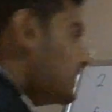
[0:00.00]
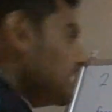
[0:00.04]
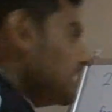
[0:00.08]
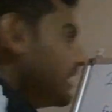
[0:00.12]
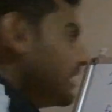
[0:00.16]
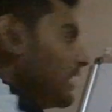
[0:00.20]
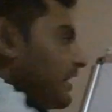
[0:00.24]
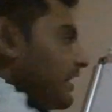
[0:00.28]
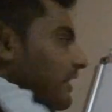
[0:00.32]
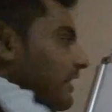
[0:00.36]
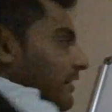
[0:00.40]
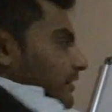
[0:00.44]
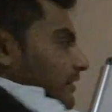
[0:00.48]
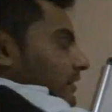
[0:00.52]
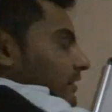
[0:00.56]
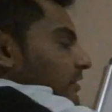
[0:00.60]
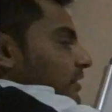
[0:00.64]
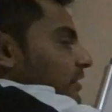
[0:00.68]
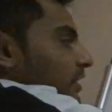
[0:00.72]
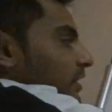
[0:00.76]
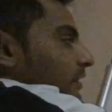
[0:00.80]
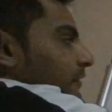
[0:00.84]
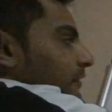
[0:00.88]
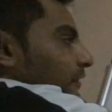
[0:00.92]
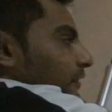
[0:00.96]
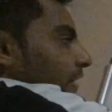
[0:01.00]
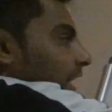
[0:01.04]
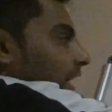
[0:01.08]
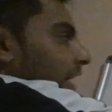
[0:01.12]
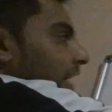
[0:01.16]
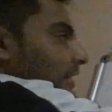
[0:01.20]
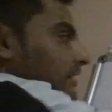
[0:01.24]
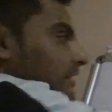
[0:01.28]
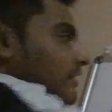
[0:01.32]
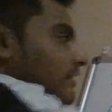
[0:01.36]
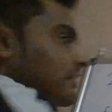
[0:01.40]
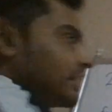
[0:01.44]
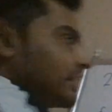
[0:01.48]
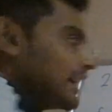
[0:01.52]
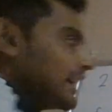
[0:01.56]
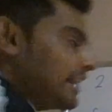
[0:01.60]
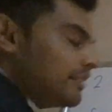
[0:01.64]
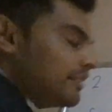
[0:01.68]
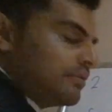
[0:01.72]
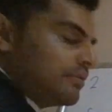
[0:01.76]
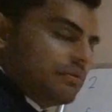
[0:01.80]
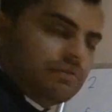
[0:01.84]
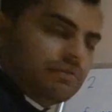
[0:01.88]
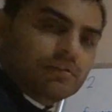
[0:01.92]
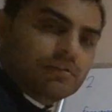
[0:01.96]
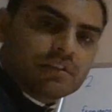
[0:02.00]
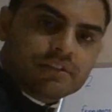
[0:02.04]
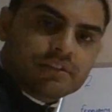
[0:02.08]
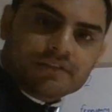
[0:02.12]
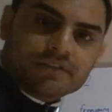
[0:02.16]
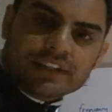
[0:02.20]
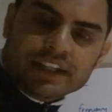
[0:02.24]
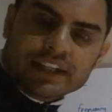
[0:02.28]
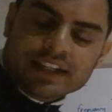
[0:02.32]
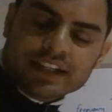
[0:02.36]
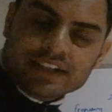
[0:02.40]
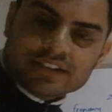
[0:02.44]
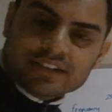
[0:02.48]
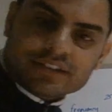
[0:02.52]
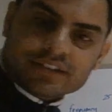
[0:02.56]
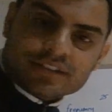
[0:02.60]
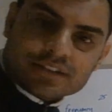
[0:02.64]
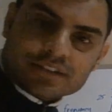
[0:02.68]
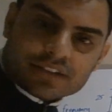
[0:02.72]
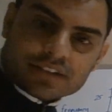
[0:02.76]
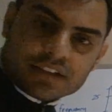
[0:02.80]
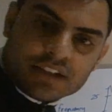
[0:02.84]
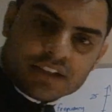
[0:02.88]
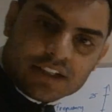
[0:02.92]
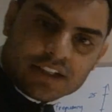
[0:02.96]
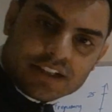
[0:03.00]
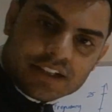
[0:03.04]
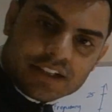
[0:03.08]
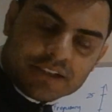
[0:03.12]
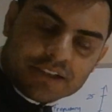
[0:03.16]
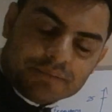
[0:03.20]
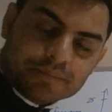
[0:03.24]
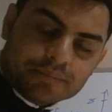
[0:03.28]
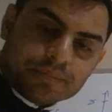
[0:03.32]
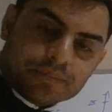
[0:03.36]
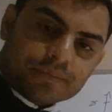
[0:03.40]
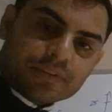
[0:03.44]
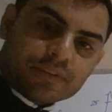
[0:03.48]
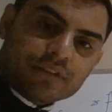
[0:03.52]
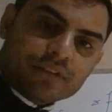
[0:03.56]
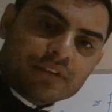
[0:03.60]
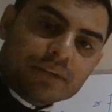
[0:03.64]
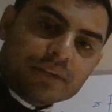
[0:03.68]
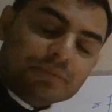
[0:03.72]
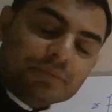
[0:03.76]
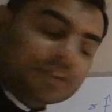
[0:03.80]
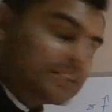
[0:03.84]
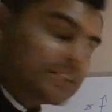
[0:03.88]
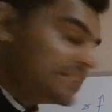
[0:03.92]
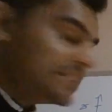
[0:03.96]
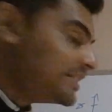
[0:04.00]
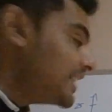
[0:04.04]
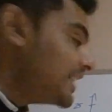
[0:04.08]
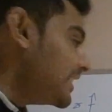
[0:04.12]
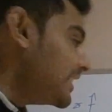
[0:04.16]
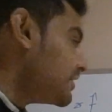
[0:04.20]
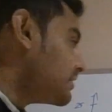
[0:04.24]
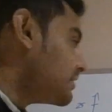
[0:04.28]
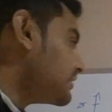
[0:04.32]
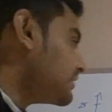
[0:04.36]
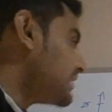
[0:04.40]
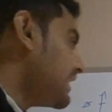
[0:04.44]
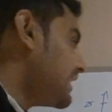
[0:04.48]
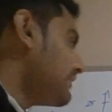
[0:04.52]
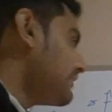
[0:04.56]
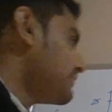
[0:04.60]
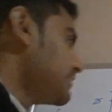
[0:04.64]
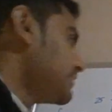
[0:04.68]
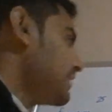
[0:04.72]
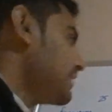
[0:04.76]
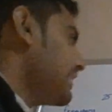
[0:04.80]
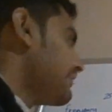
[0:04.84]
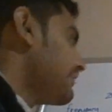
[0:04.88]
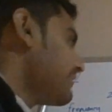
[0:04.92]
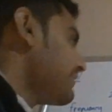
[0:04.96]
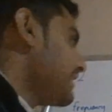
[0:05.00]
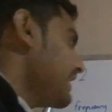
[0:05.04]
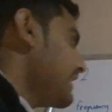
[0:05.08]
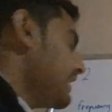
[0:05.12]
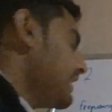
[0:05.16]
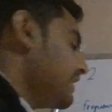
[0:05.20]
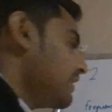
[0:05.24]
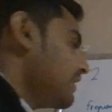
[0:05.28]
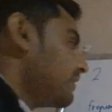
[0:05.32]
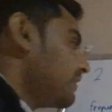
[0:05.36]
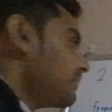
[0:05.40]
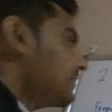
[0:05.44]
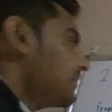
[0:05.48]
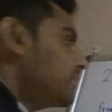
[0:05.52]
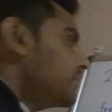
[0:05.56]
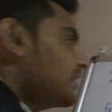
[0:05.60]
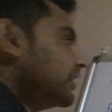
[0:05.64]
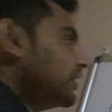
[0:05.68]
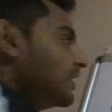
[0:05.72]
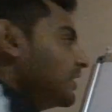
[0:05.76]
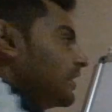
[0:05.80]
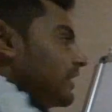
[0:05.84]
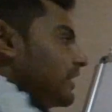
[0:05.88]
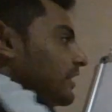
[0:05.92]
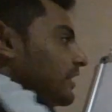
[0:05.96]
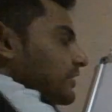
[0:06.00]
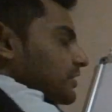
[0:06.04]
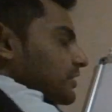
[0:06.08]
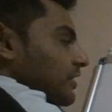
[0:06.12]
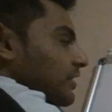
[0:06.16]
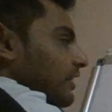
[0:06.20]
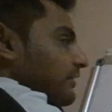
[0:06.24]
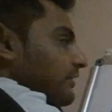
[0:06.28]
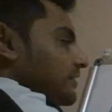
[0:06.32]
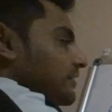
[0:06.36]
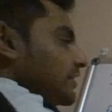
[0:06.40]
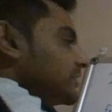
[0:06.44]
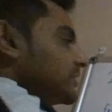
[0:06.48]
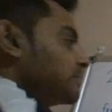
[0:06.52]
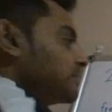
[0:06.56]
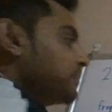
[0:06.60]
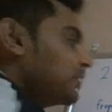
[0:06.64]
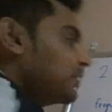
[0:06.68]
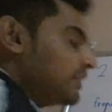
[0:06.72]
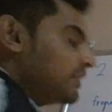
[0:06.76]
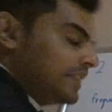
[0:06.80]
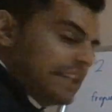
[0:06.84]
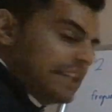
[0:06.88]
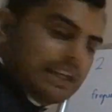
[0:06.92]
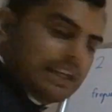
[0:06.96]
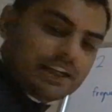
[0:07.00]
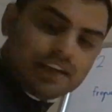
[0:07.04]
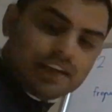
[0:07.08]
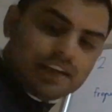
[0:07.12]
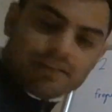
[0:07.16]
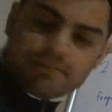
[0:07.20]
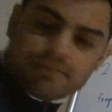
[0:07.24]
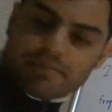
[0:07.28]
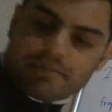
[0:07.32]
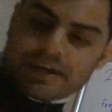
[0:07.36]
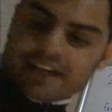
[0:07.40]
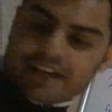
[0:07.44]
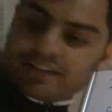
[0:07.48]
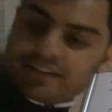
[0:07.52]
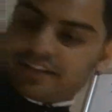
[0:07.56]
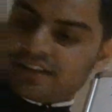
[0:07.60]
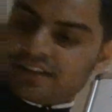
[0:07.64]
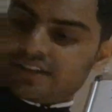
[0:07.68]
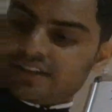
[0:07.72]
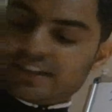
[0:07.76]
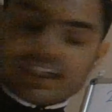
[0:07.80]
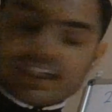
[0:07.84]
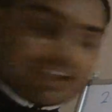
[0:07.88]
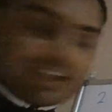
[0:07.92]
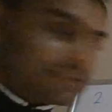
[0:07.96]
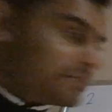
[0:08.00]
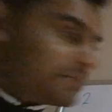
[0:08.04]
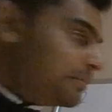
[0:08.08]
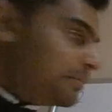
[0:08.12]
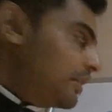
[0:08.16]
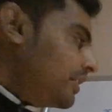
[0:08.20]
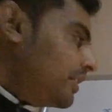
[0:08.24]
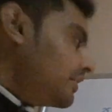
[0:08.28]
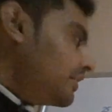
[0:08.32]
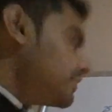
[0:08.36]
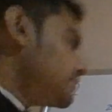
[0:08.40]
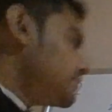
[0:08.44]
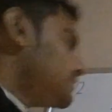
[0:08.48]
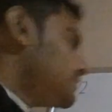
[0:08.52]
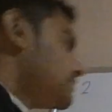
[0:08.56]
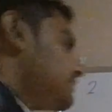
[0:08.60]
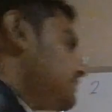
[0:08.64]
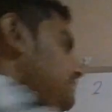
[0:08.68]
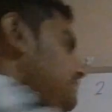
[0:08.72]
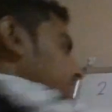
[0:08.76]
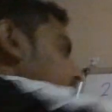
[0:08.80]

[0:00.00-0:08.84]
And don't forget that all of these representations have to have a heading. So I've just put there maths test marks.